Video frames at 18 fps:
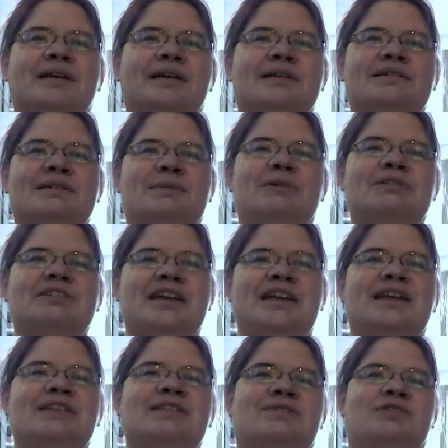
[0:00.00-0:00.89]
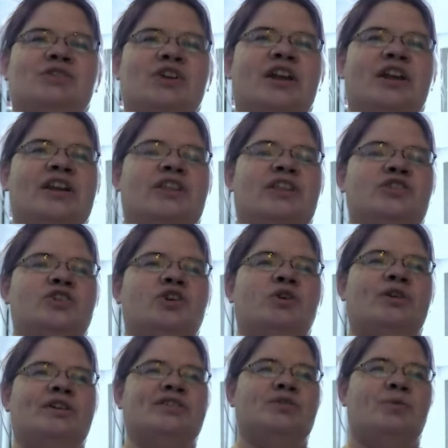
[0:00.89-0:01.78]
somewhat tedious if you're not into the
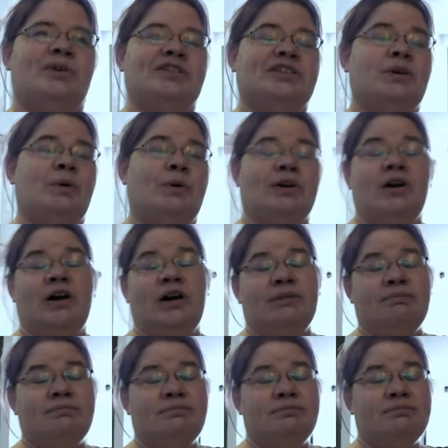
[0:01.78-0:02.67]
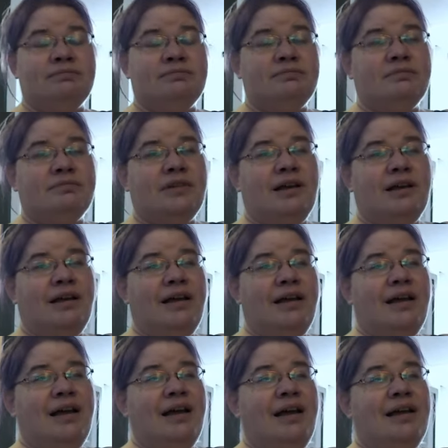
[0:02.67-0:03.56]
joke as to what's going on.
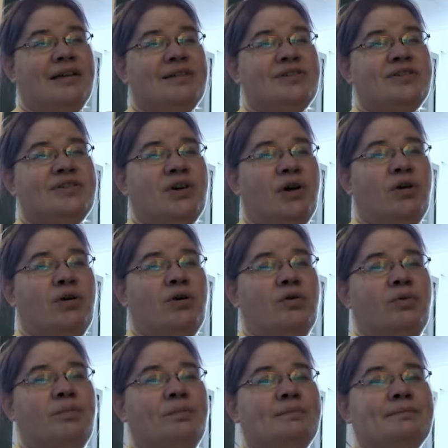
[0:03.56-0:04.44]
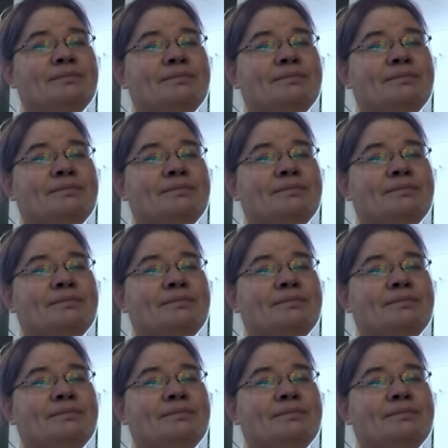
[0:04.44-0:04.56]
So